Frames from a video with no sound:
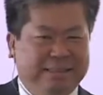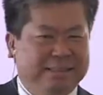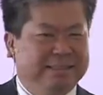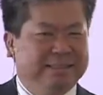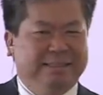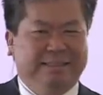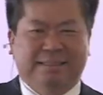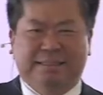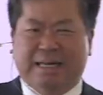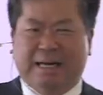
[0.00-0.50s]

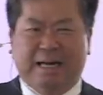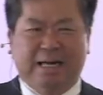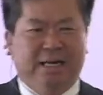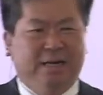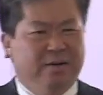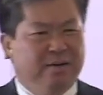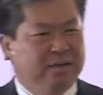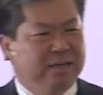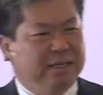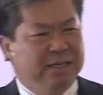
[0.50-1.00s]

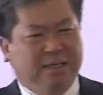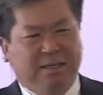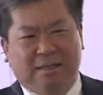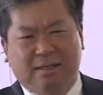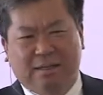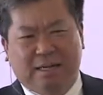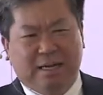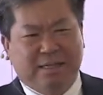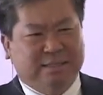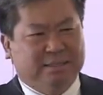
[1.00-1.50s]
desired, he
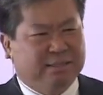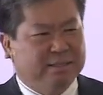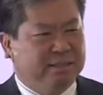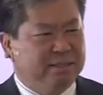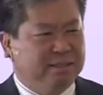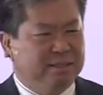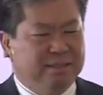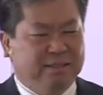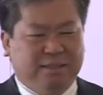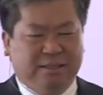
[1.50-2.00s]
lusted,